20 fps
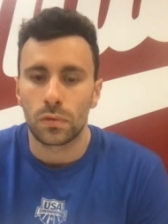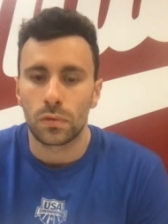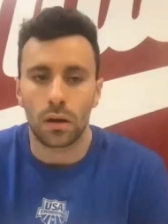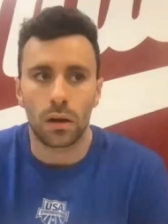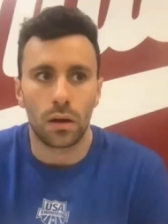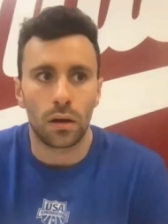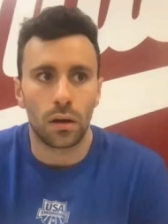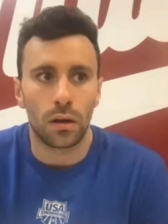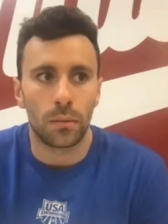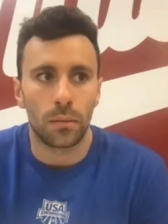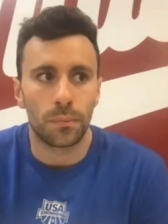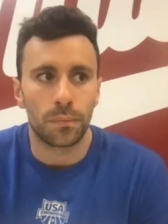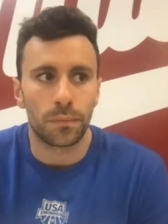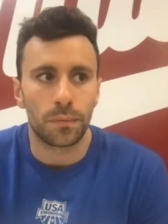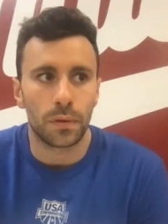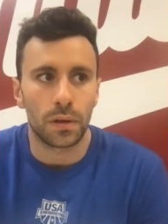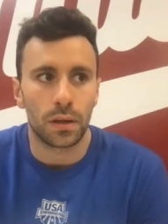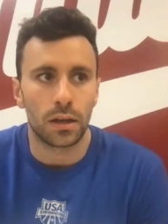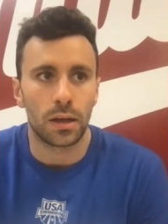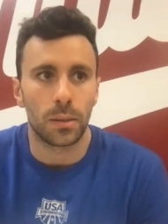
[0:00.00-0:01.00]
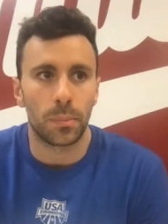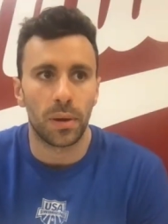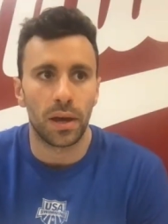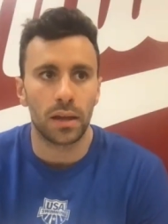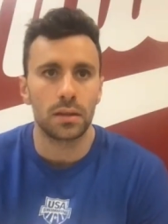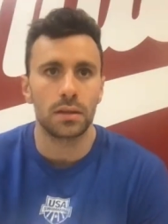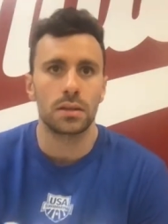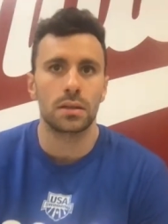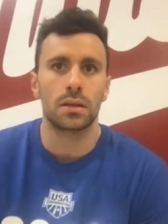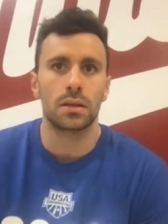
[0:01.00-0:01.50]
Um, it
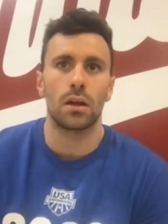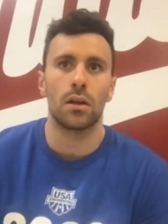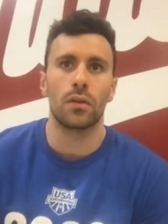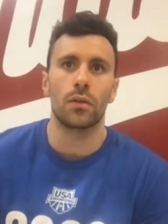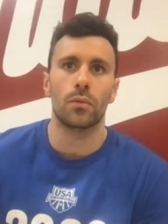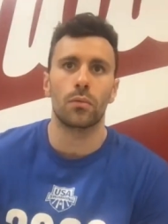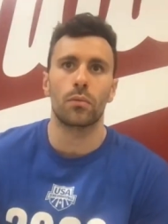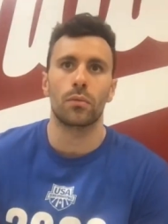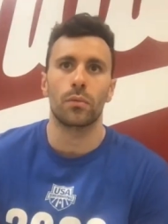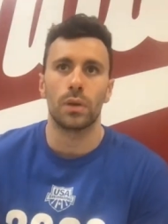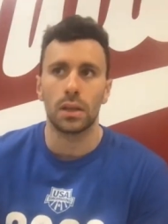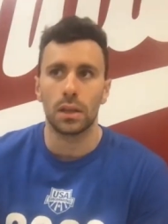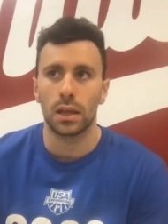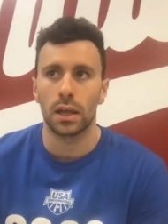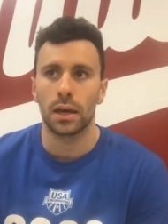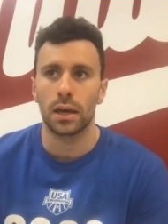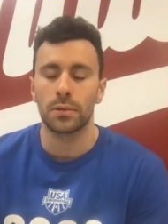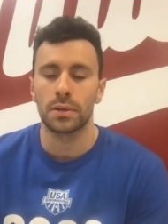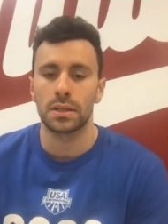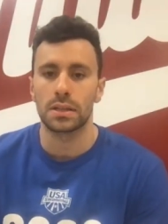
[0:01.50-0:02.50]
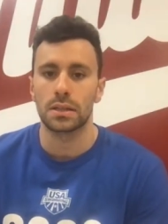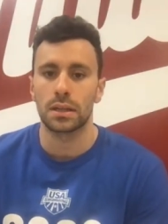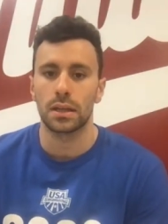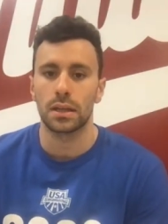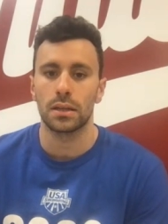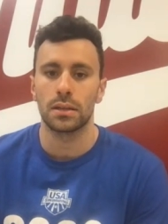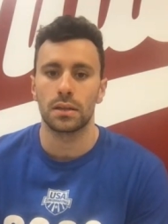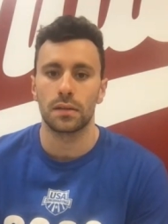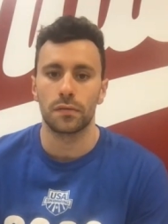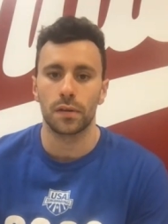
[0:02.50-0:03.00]
depends on the relay. I would say
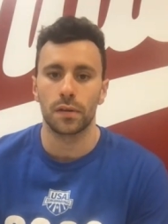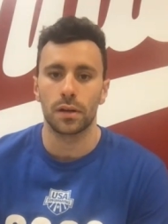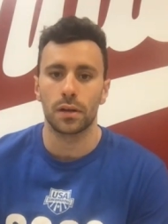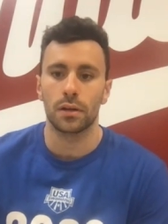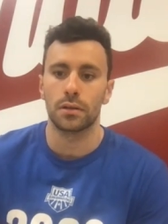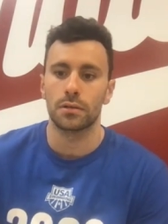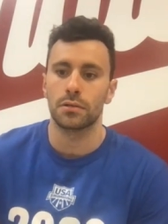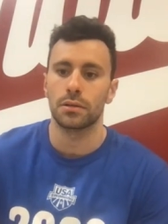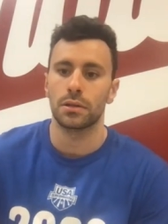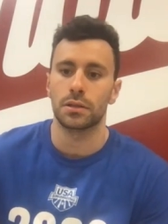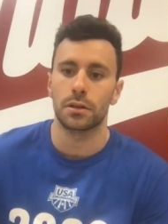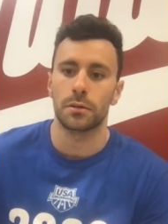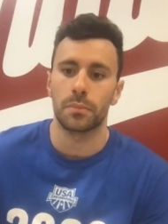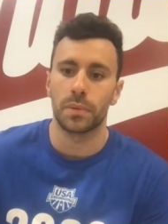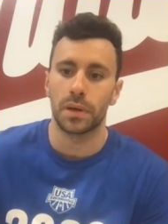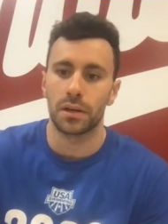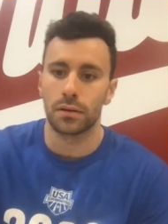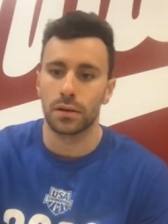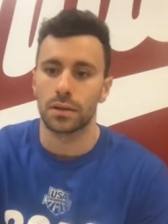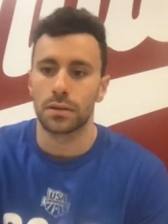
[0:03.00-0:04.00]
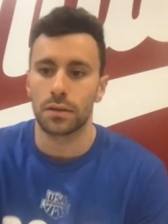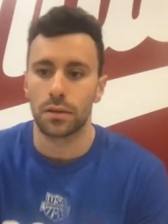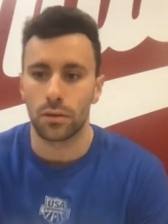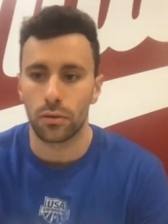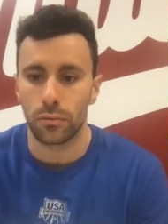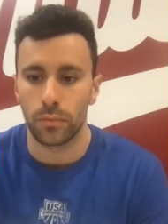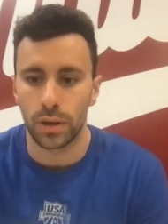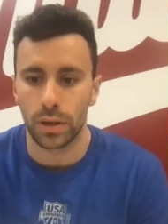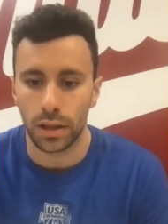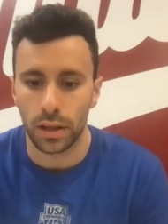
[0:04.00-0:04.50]
different countries are better at
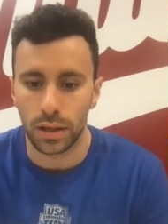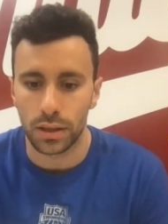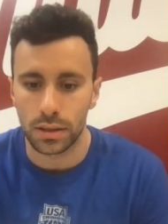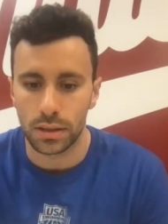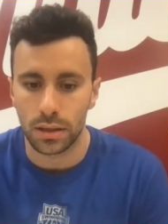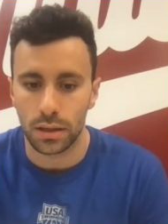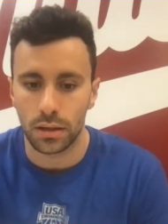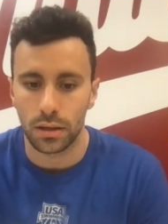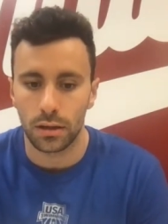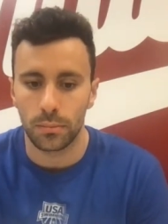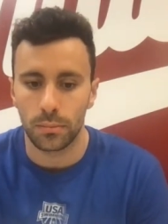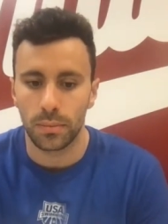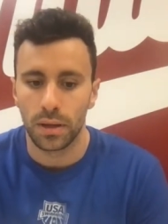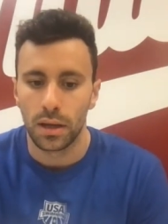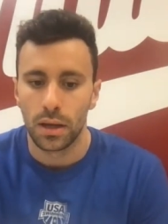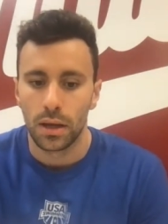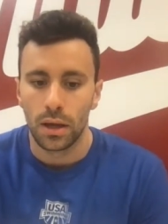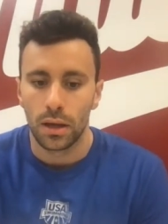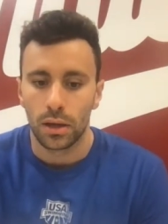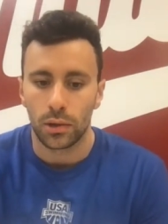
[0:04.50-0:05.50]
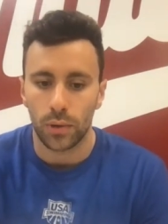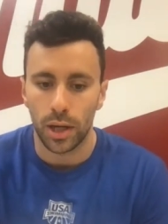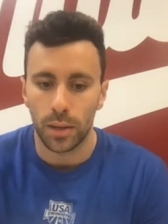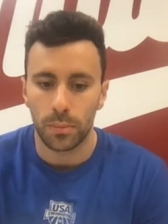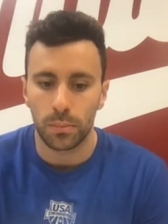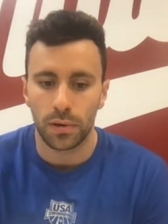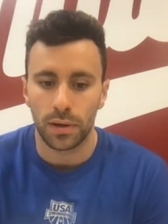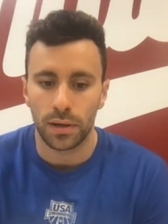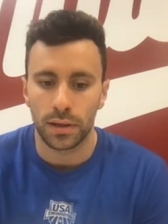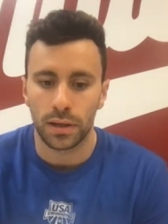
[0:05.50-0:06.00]
certain relays. Um,
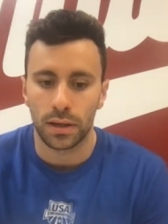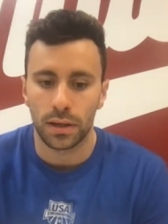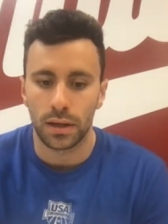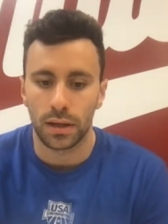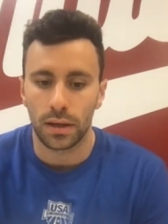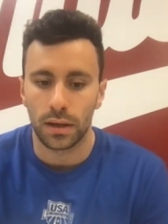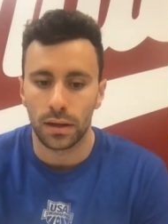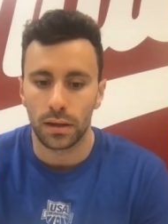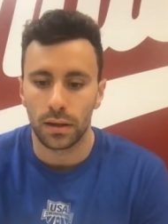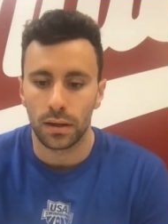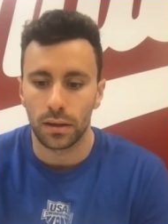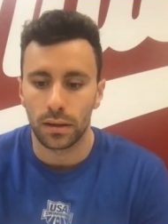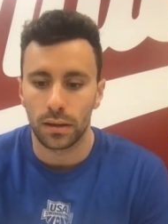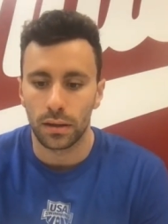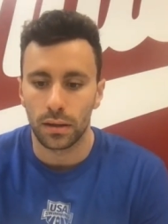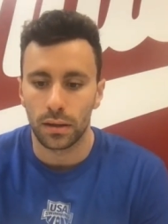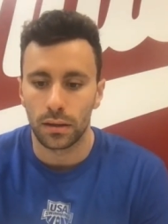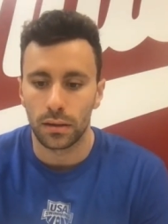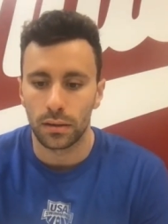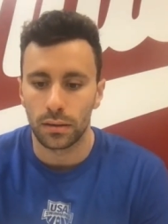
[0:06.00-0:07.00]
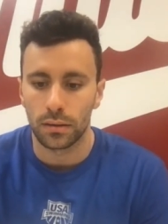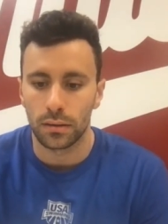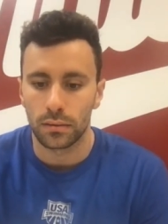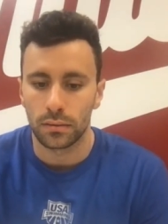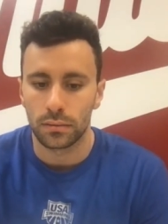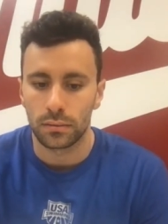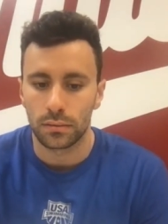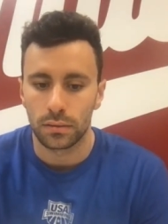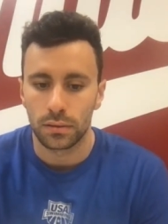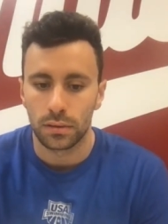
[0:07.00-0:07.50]
Great Britain in
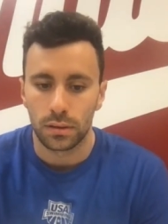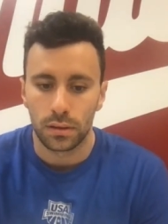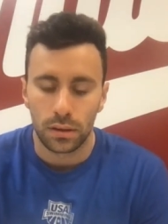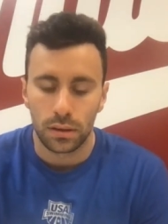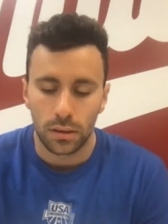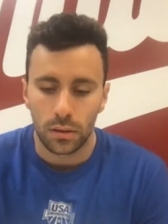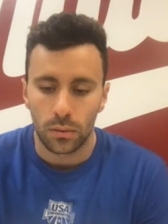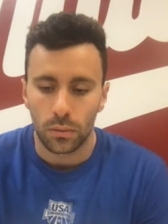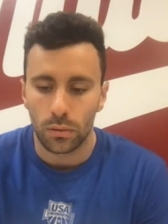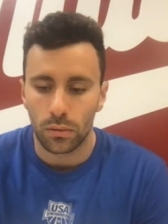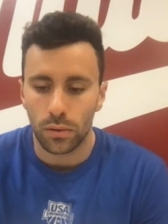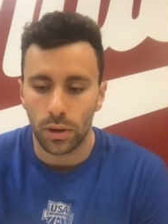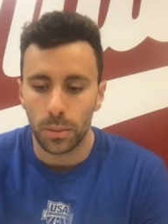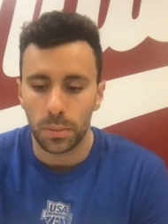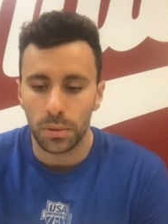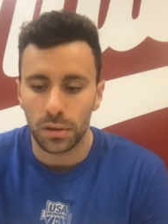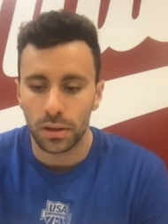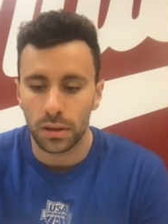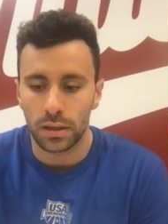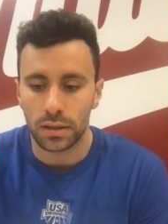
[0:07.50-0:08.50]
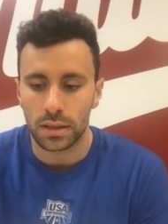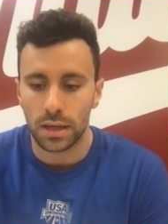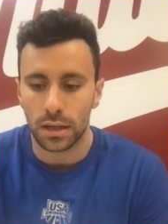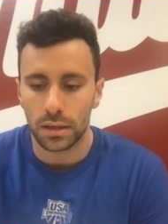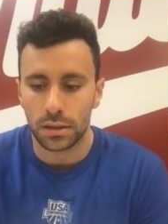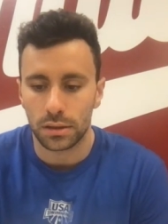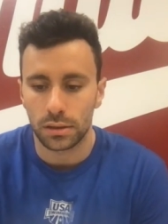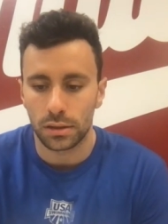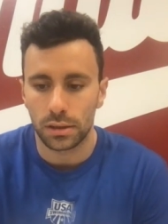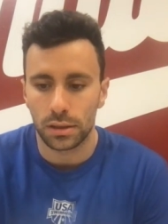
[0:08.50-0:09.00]
well, Great Britain is
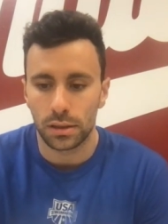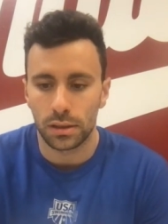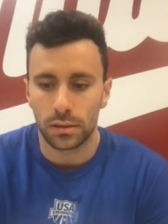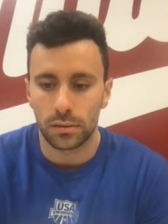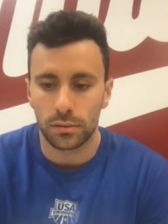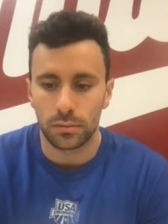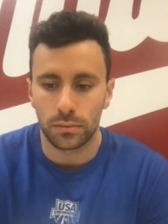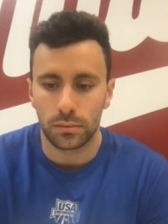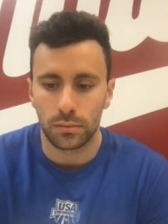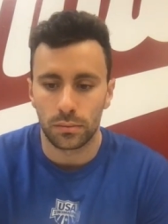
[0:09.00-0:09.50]
actually